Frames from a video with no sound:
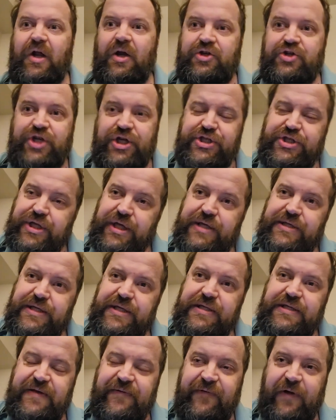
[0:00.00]
just
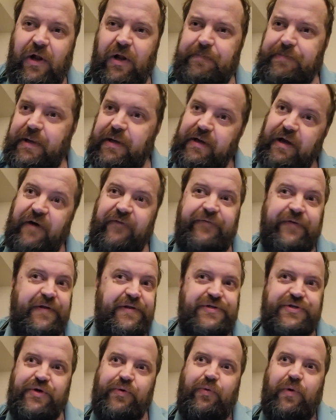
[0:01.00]
isn't developed enough.
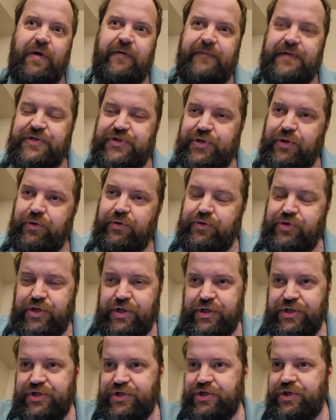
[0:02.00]
And so one of its
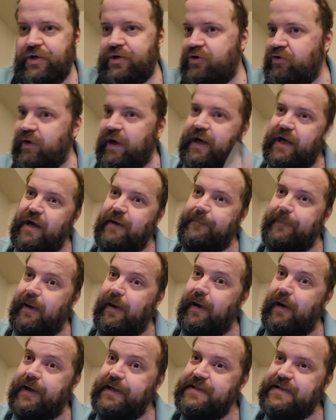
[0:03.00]
solutions is to crank up a
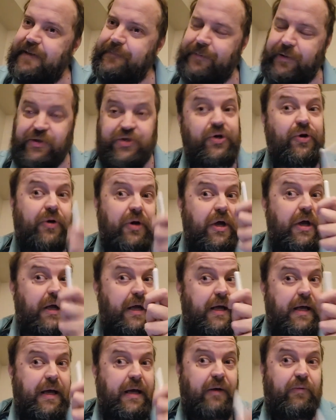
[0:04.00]
high temperature.
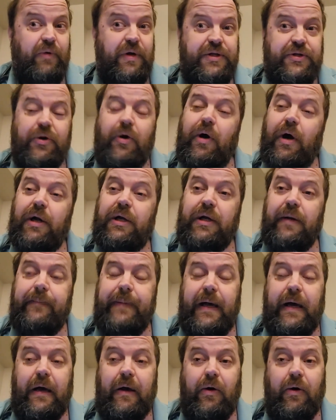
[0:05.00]
And we talked
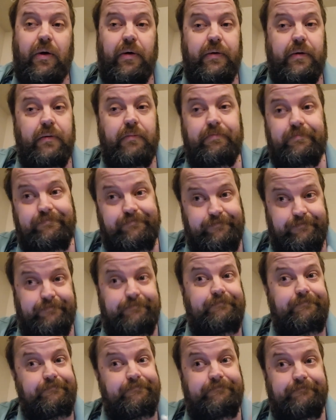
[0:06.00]
about
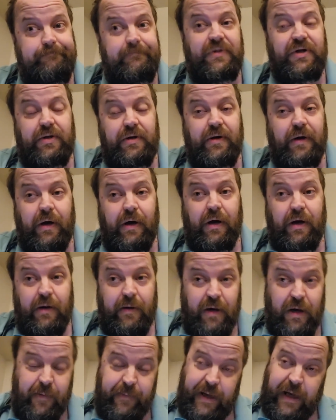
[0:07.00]

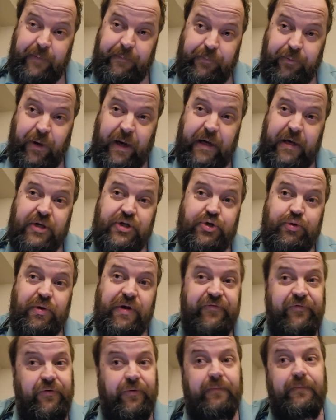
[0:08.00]
brain injury
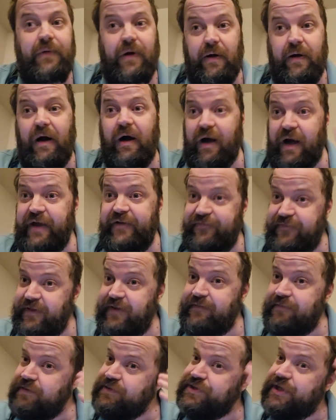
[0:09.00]
from high
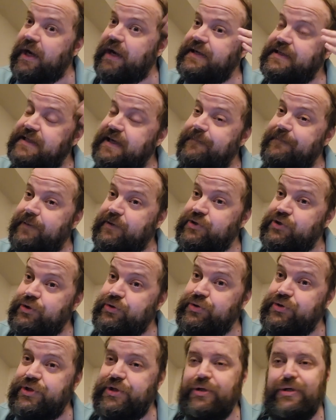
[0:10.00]
fevers, high
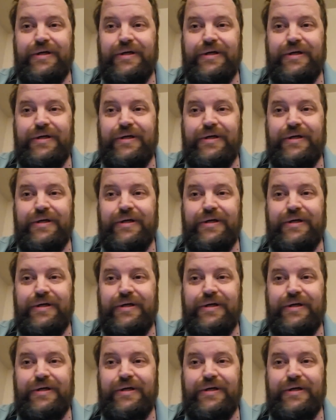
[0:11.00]
temperatures.